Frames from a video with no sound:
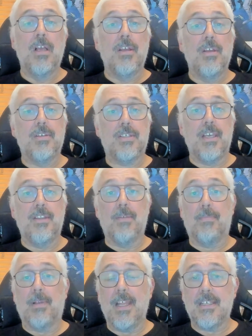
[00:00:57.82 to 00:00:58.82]
You see, the
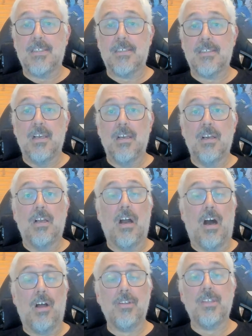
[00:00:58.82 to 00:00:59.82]
police
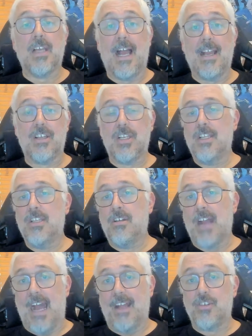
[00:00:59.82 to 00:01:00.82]
can't actually
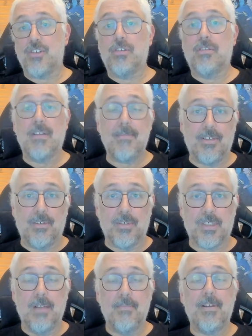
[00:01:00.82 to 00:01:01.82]
catch
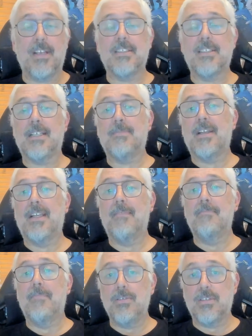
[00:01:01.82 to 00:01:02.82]
criminals because they're
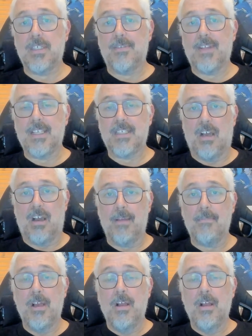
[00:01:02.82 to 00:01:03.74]
spending most of their time